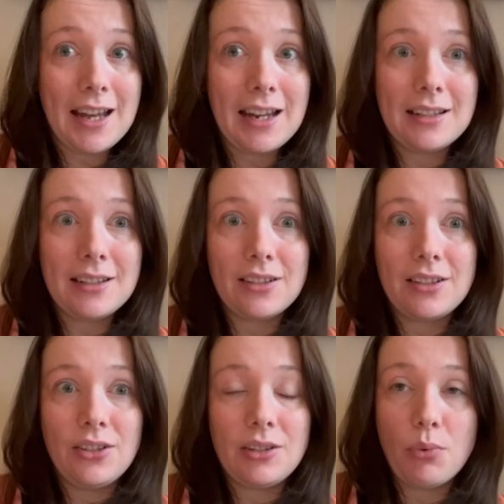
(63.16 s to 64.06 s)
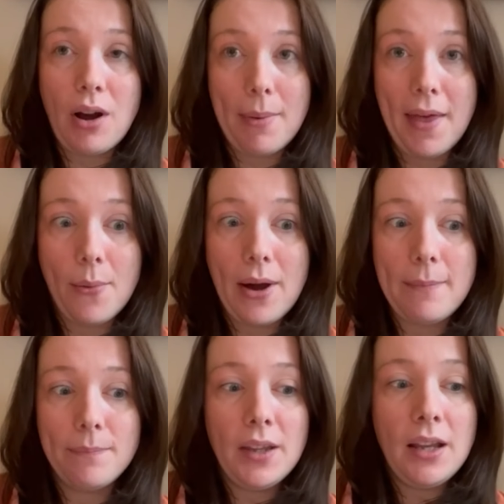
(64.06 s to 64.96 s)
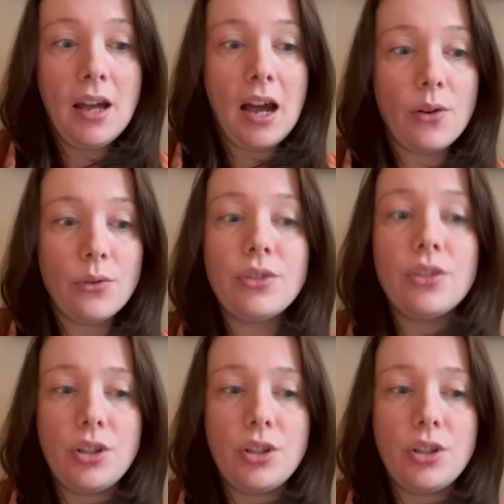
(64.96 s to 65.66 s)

and just do some prep that way. I also